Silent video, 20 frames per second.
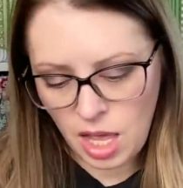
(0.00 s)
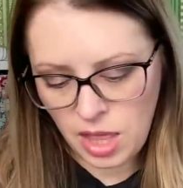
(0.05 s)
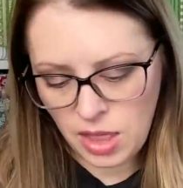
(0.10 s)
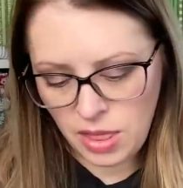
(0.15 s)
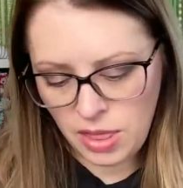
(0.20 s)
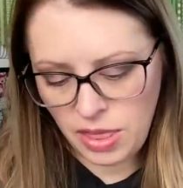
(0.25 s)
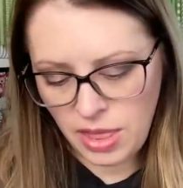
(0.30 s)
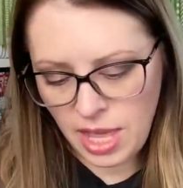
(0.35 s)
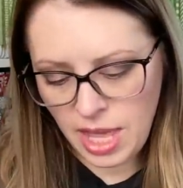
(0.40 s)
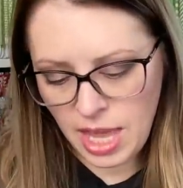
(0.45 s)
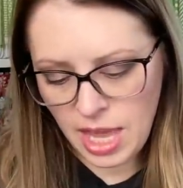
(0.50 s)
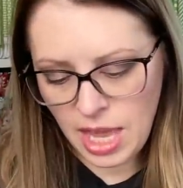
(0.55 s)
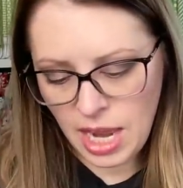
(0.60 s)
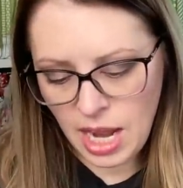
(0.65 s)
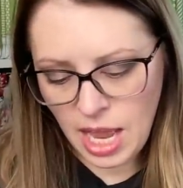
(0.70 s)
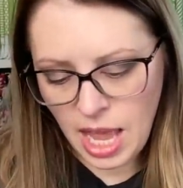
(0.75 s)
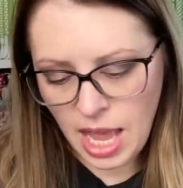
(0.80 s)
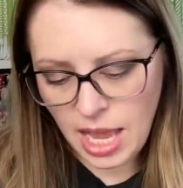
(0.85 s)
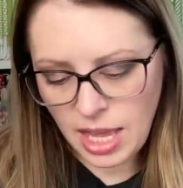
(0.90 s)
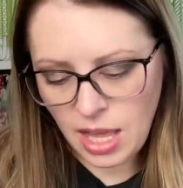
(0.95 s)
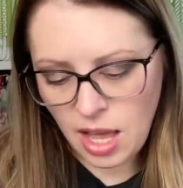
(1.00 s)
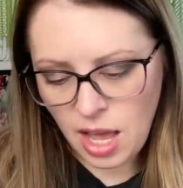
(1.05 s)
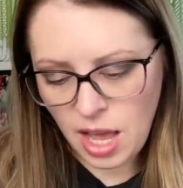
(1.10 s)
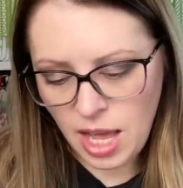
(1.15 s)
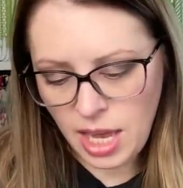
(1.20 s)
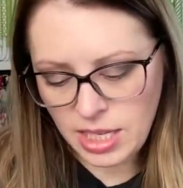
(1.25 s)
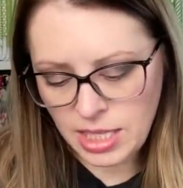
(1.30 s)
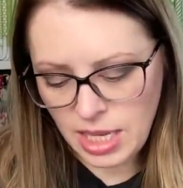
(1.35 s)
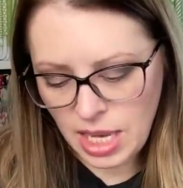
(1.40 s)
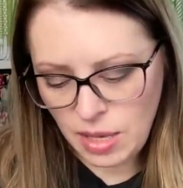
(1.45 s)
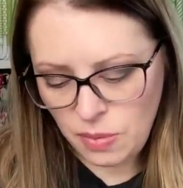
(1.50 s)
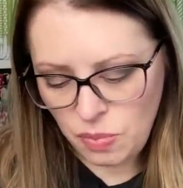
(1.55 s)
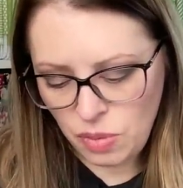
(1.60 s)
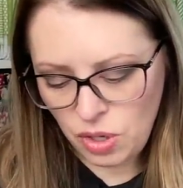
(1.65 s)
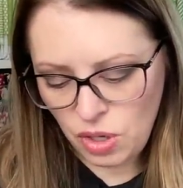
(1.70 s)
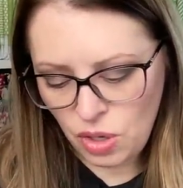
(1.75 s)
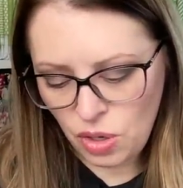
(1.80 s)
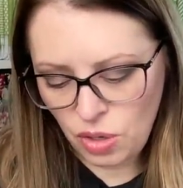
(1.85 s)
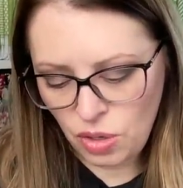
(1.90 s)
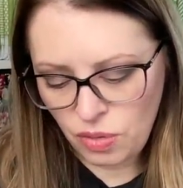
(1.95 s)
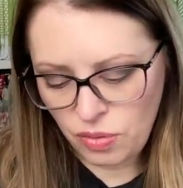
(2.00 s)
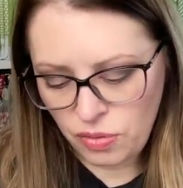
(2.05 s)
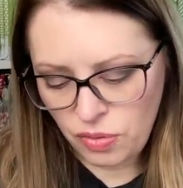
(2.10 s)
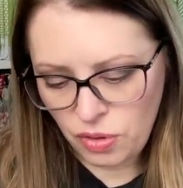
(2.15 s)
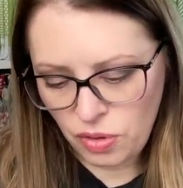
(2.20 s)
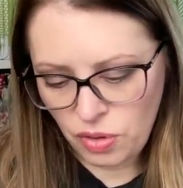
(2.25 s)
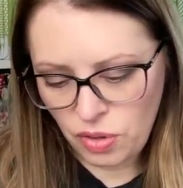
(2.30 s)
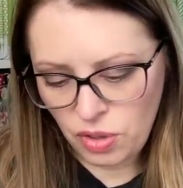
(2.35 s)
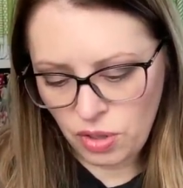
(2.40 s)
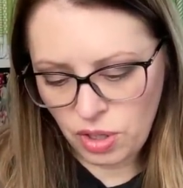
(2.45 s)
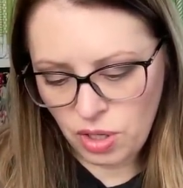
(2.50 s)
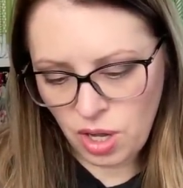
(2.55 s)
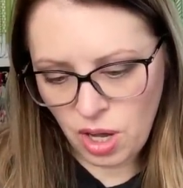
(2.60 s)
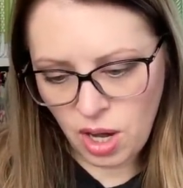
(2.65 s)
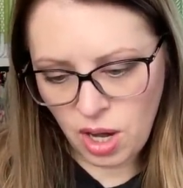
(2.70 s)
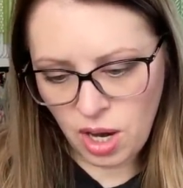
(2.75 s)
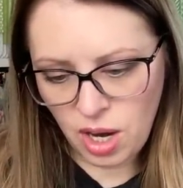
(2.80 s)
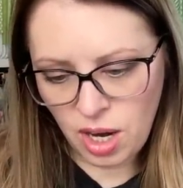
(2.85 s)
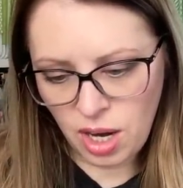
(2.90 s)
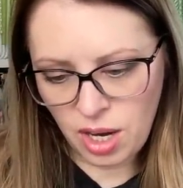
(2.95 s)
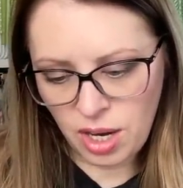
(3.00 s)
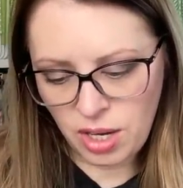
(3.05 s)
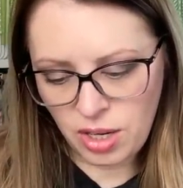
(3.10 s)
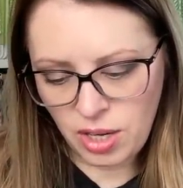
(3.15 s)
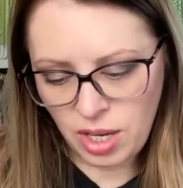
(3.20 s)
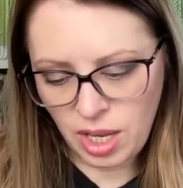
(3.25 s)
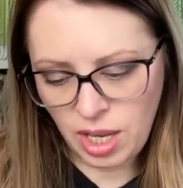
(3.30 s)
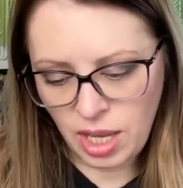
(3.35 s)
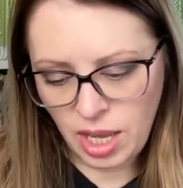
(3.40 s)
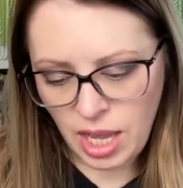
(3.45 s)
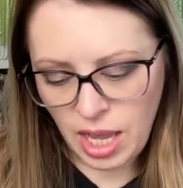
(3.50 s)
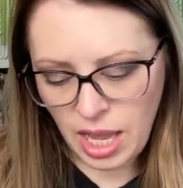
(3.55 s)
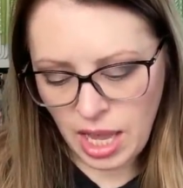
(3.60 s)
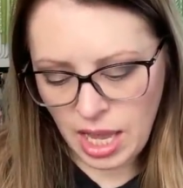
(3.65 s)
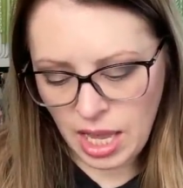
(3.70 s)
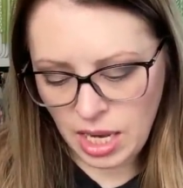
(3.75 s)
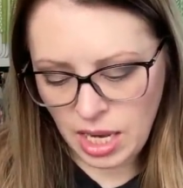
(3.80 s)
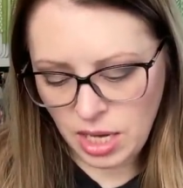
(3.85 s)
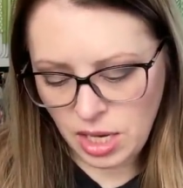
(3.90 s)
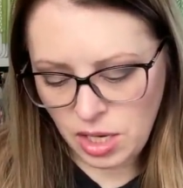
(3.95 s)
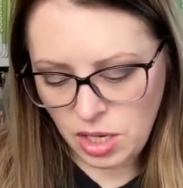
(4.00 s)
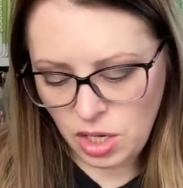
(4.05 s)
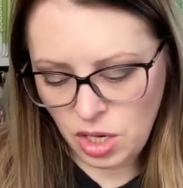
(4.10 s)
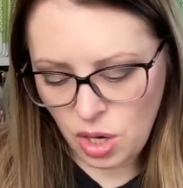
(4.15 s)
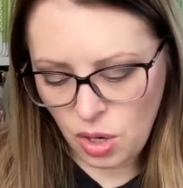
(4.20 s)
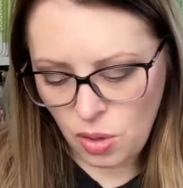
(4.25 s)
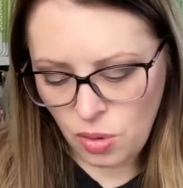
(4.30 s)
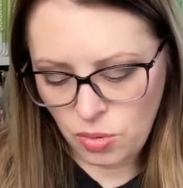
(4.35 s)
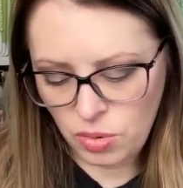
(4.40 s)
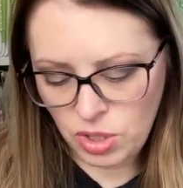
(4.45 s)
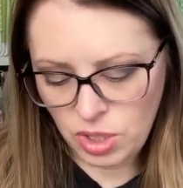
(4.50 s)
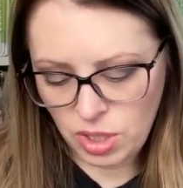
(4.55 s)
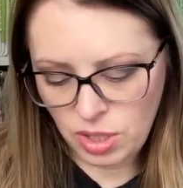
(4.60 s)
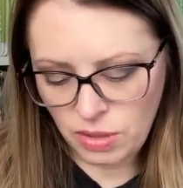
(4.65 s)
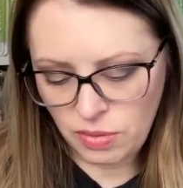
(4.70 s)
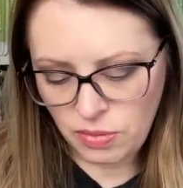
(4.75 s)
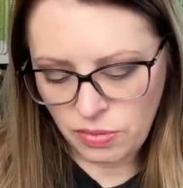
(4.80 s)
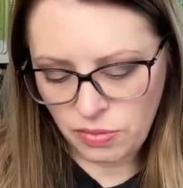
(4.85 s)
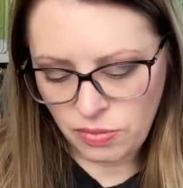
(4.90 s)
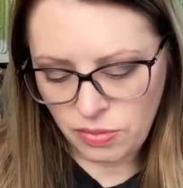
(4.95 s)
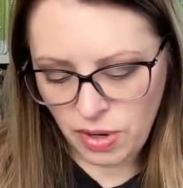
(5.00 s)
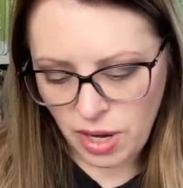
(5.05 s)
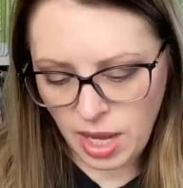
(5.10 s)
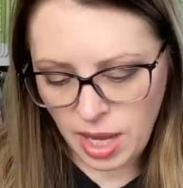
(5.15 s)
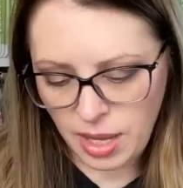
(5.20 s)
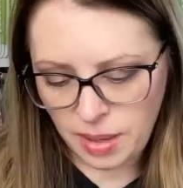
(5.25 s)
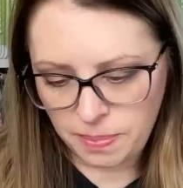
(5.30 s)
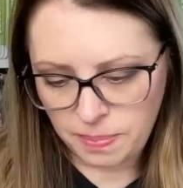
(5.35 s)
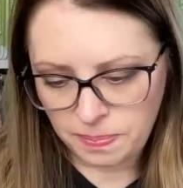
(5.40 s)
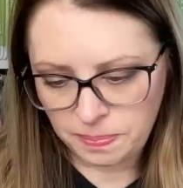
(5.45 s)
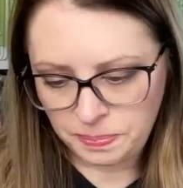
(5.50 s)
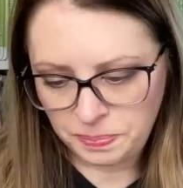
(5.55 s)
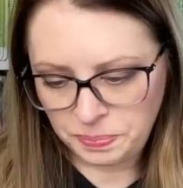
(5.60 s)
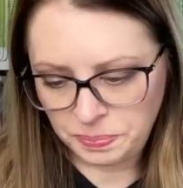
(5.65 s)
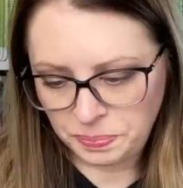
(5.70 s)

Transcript: Then I got a beautiful card and note from